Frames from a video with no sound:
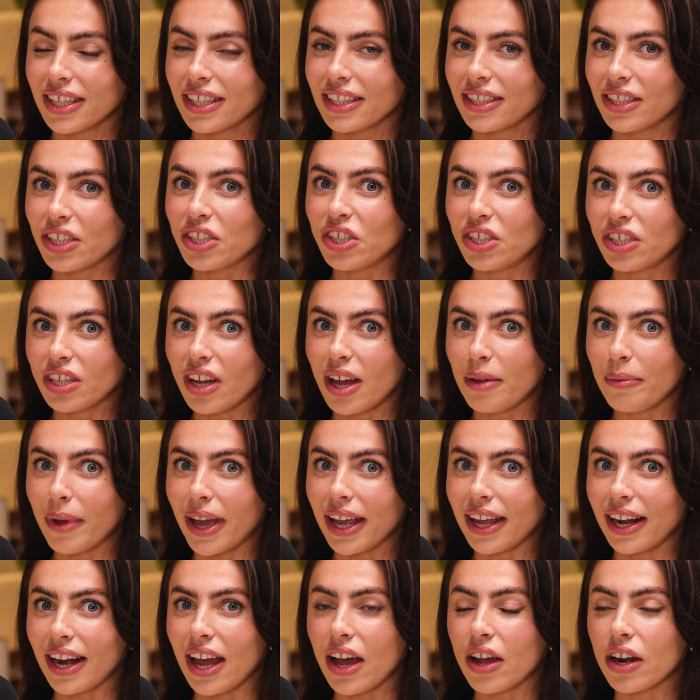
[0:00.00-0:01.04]
So she started
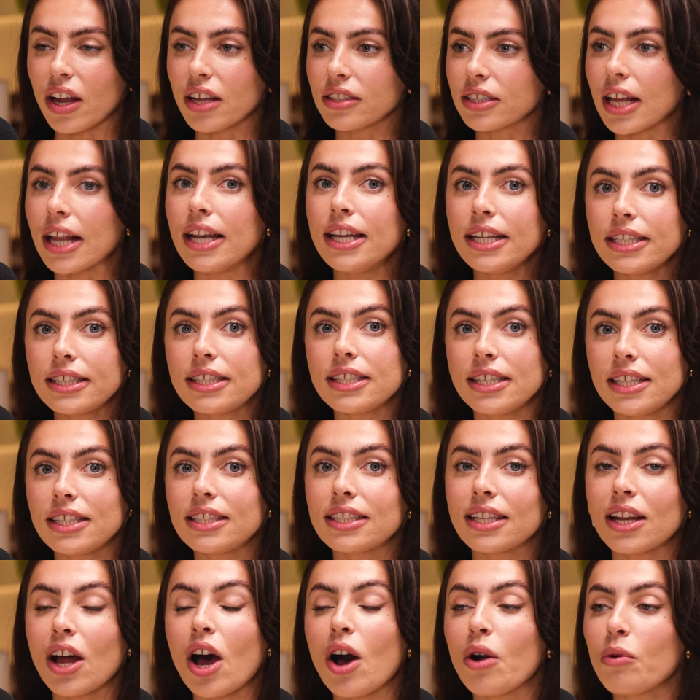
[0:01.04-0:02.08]
backing out and I was like,
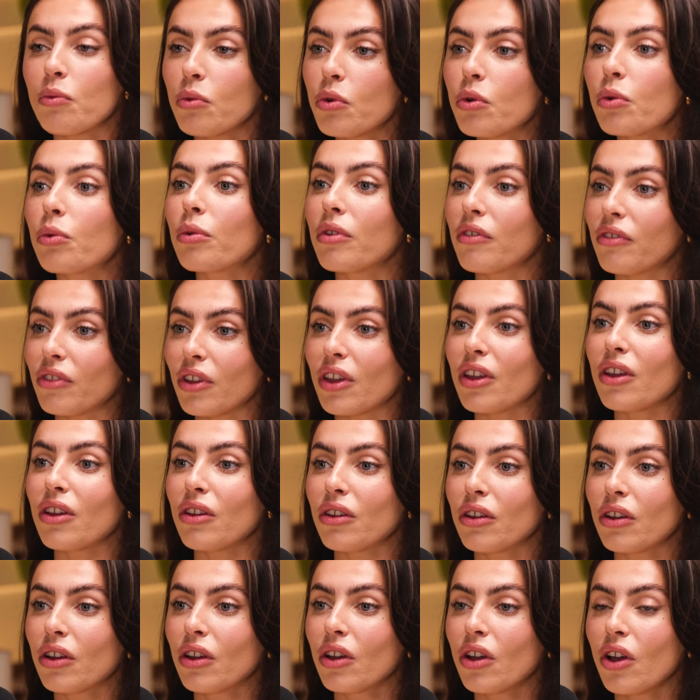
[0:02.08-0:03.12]
listen, I'll walk with
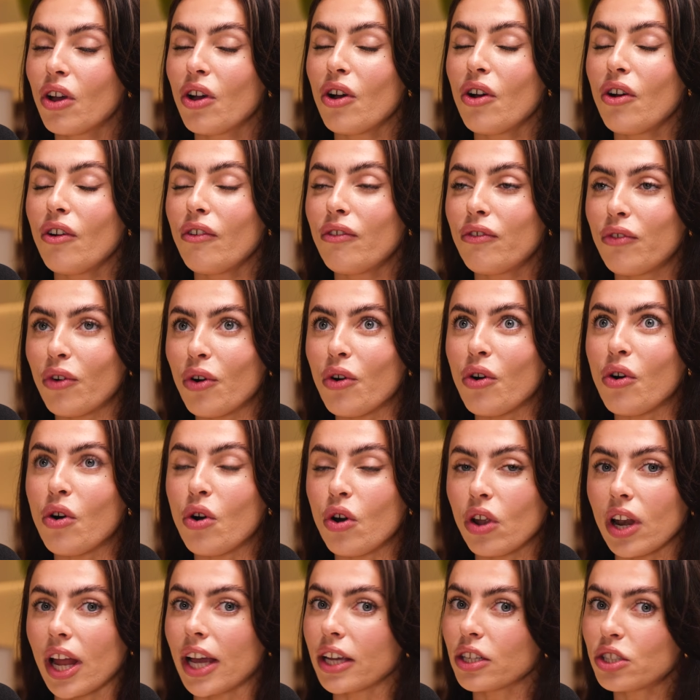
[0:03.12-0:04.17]
you
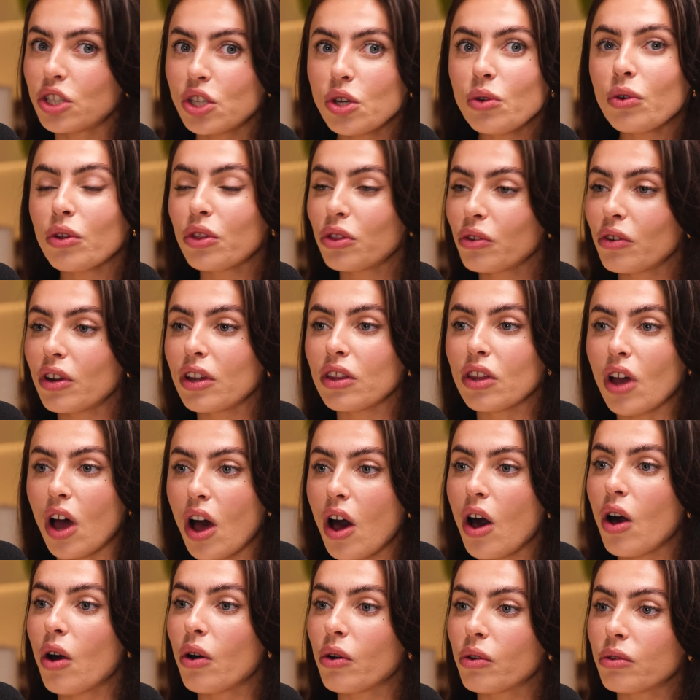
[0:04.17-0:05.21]
for like 2 or 3 of the
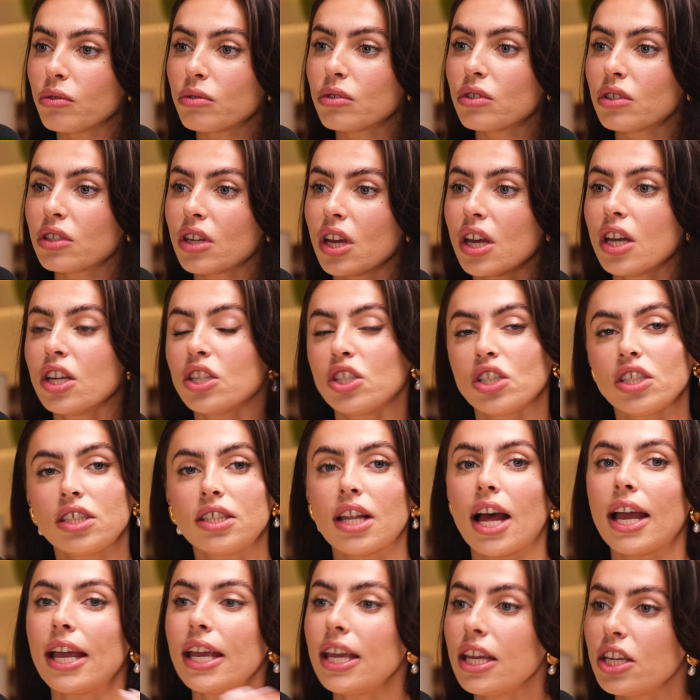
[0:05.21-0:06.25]
holes, just
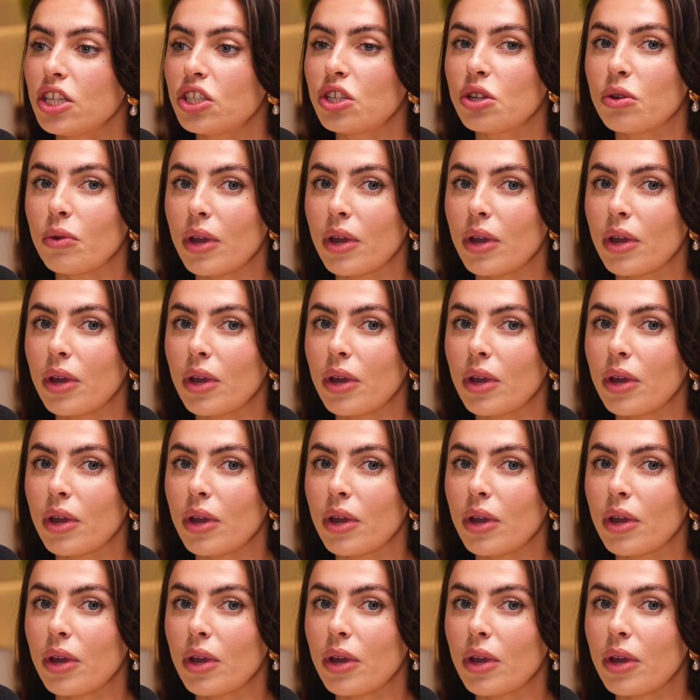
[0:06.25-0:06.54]
like ease you